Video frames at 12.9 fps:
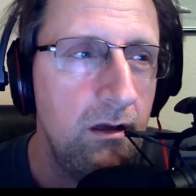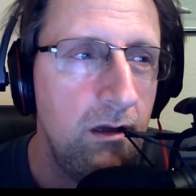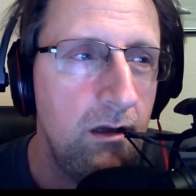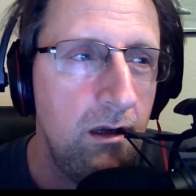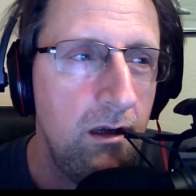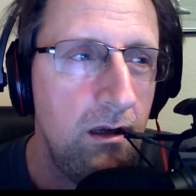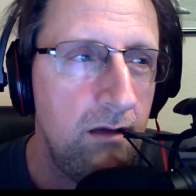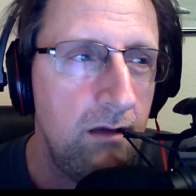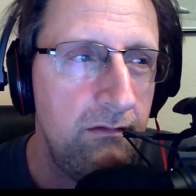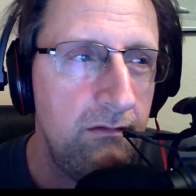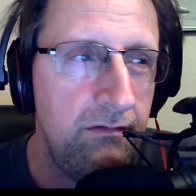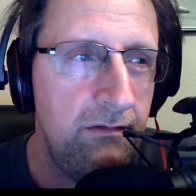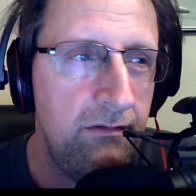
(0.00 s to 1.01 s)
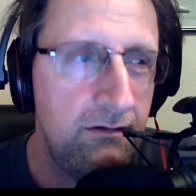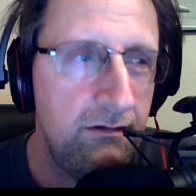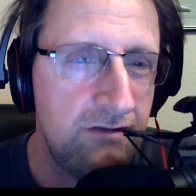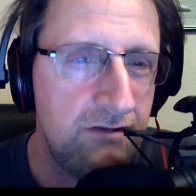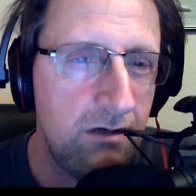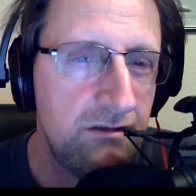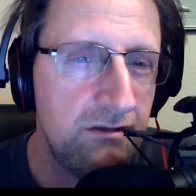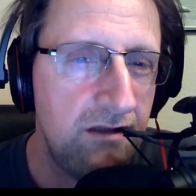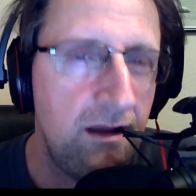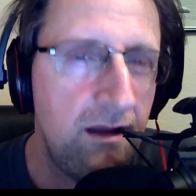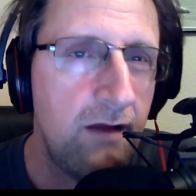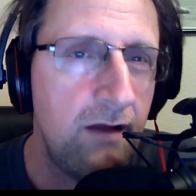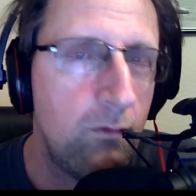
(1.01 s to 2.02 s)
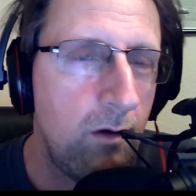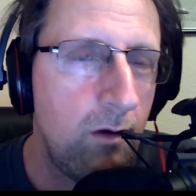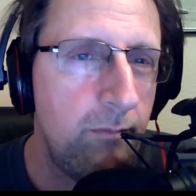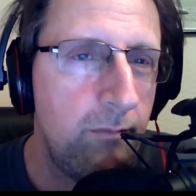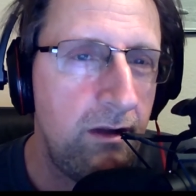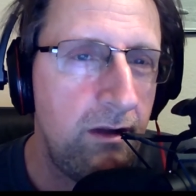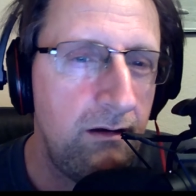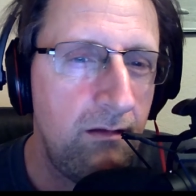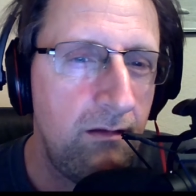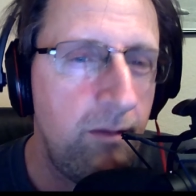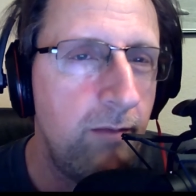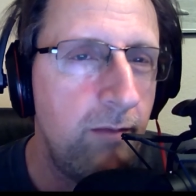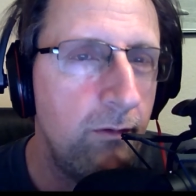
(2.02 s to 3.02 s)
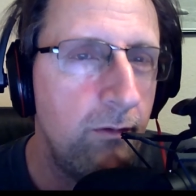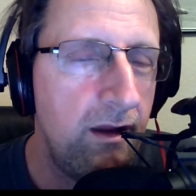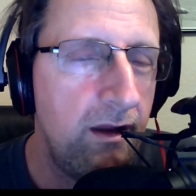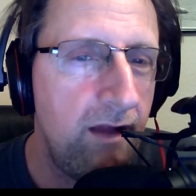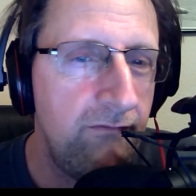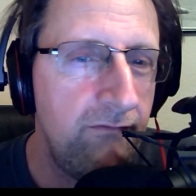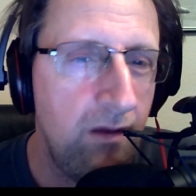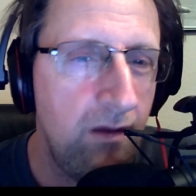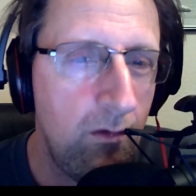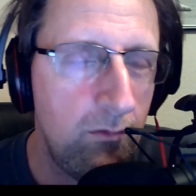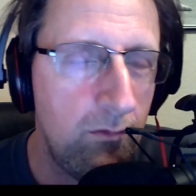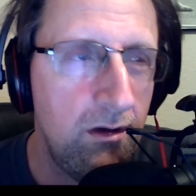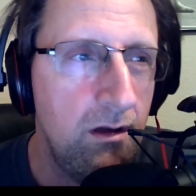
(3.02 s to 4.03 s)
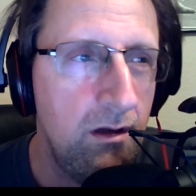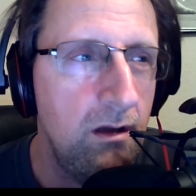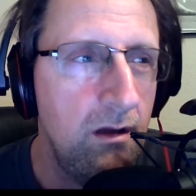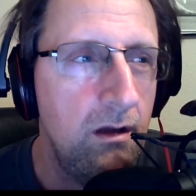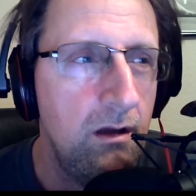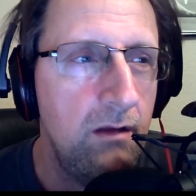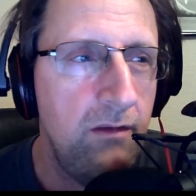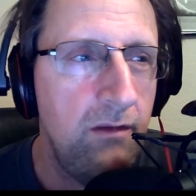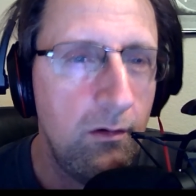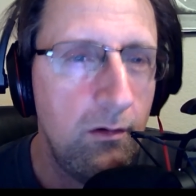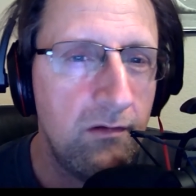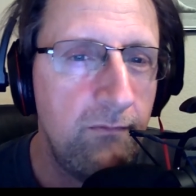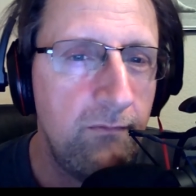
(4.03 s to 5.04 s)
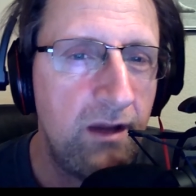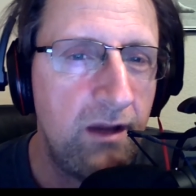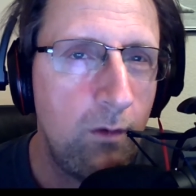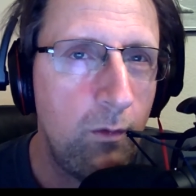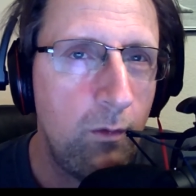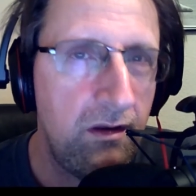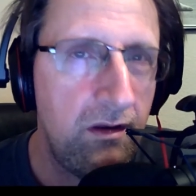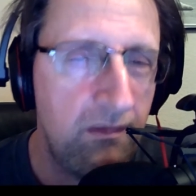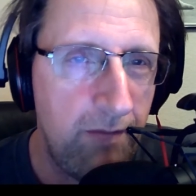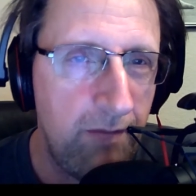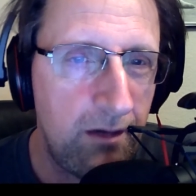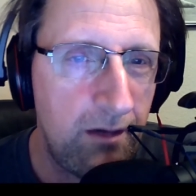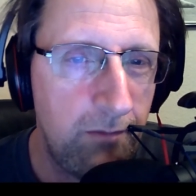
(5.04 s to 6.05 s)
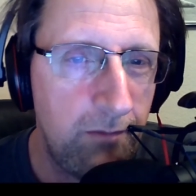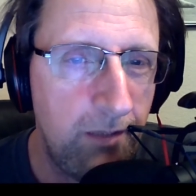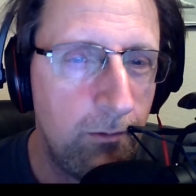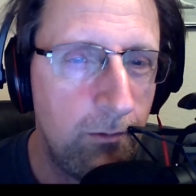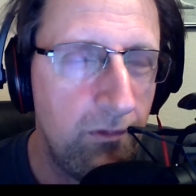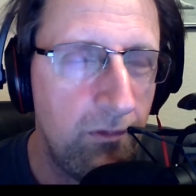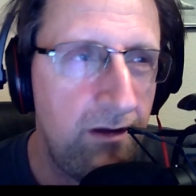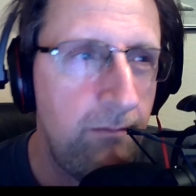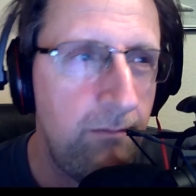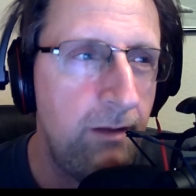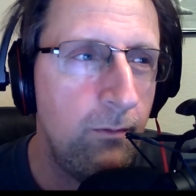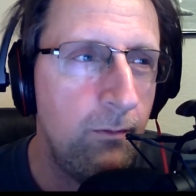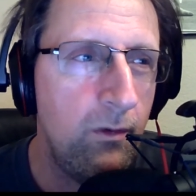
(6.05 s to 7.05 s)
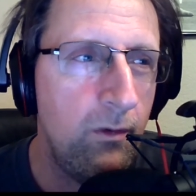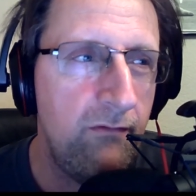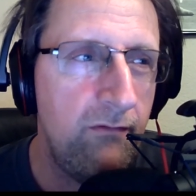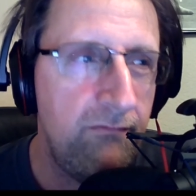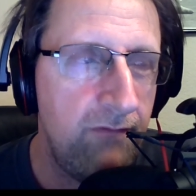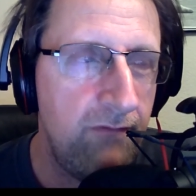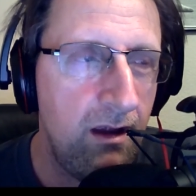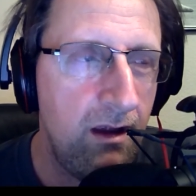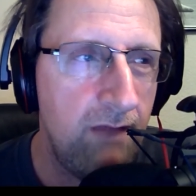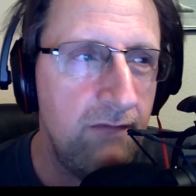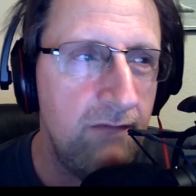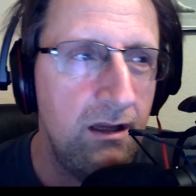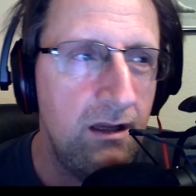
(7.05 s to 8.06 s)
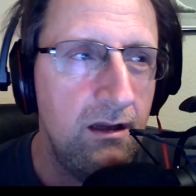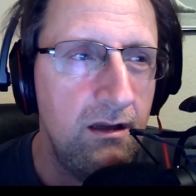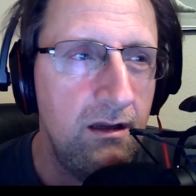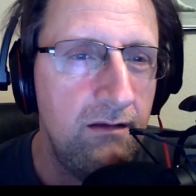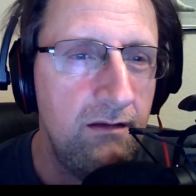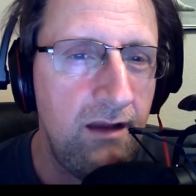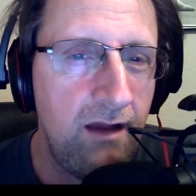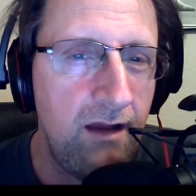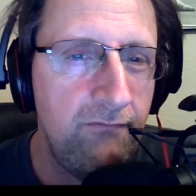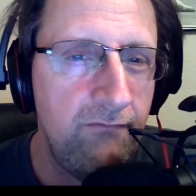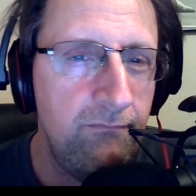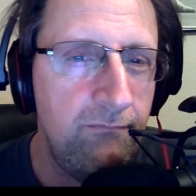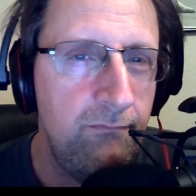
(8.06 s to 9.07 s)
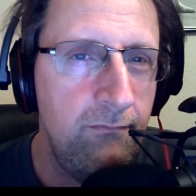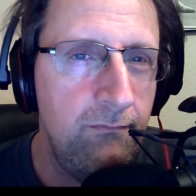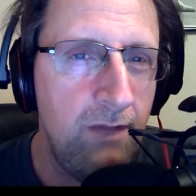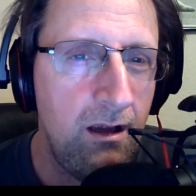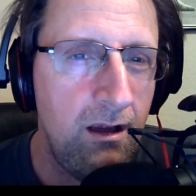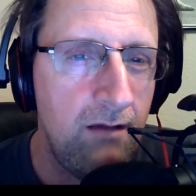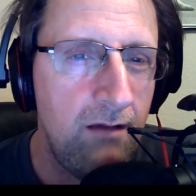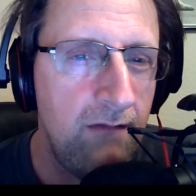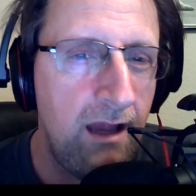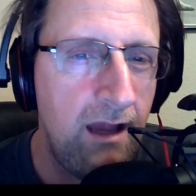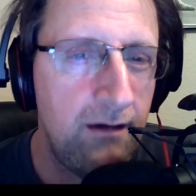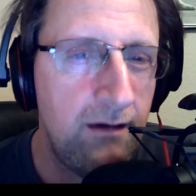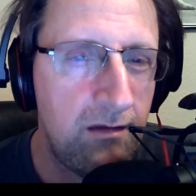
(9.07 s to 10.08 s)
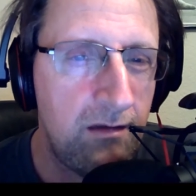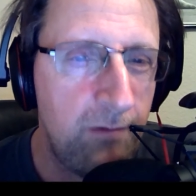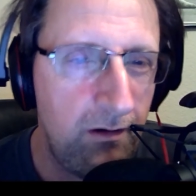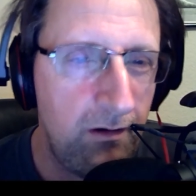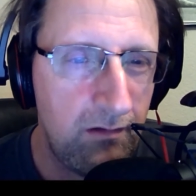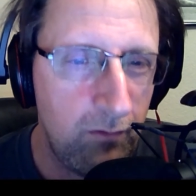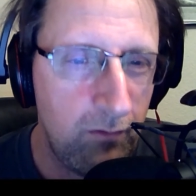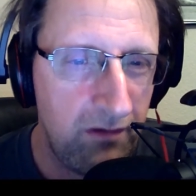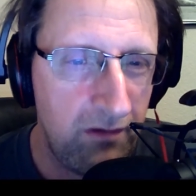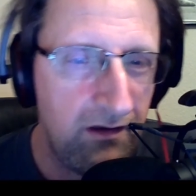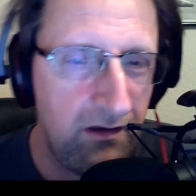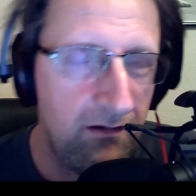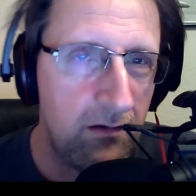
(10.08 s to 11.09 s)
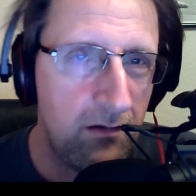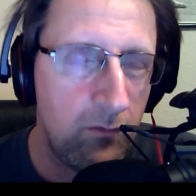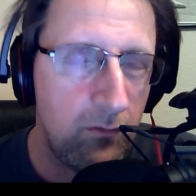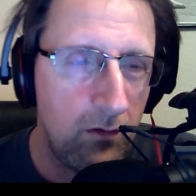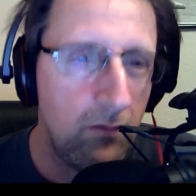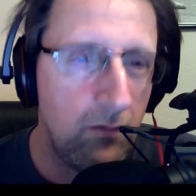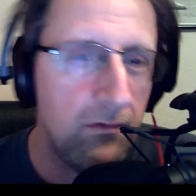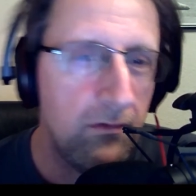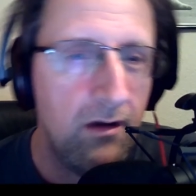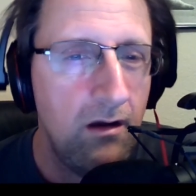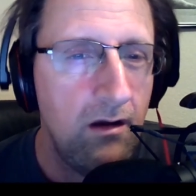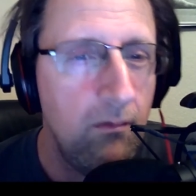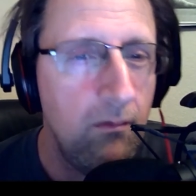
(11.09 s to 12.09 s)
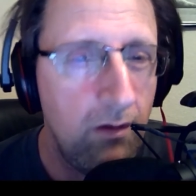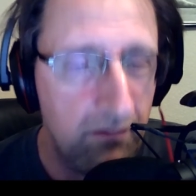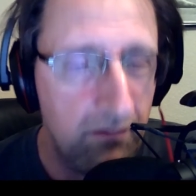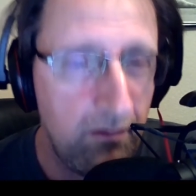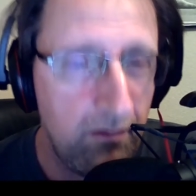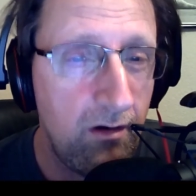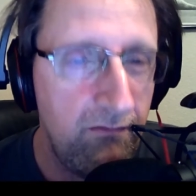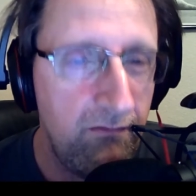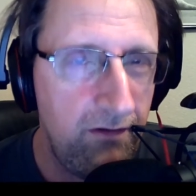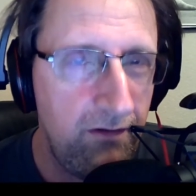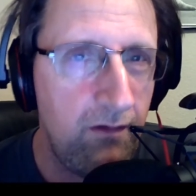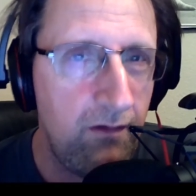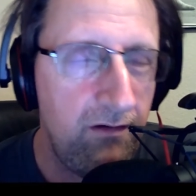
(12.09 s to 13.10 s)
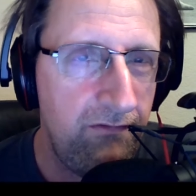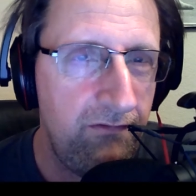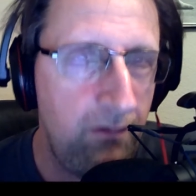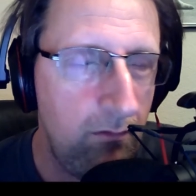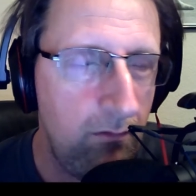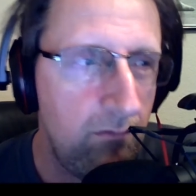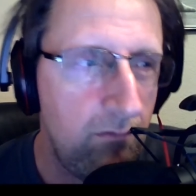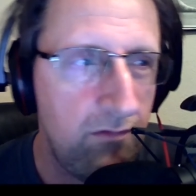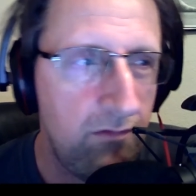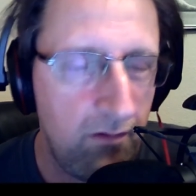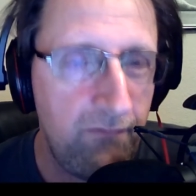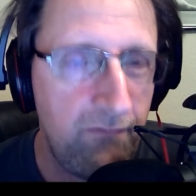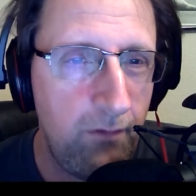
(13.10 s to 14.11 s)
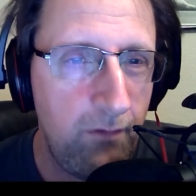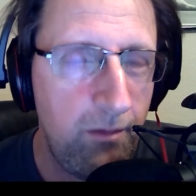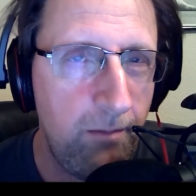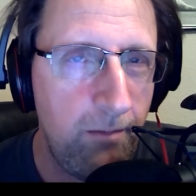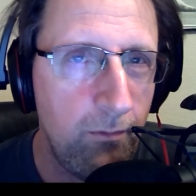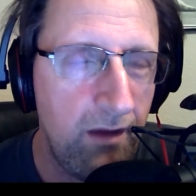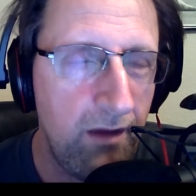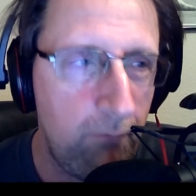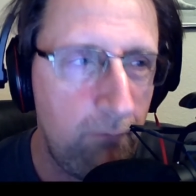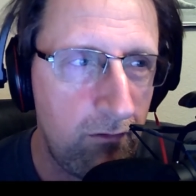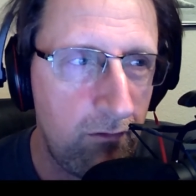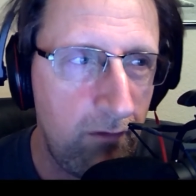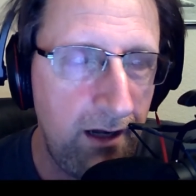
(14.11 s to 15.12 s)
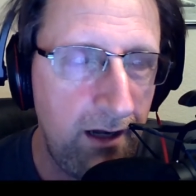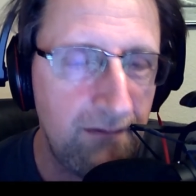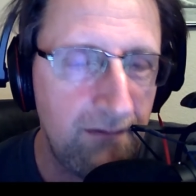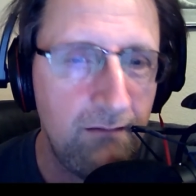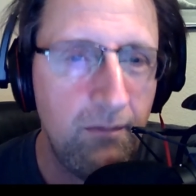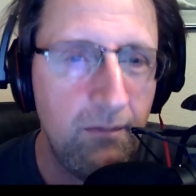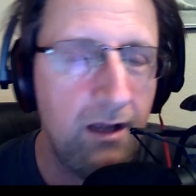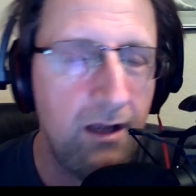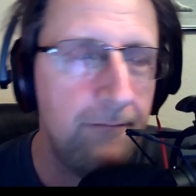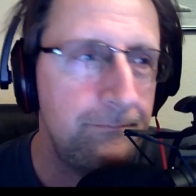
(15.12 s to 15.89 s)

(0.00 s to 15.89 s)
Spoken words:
the church that I grew up in and the people that I've known. Those have been always the better people than the people that I've had experience with in this world. Well, there are very few. There are a few people that were great, and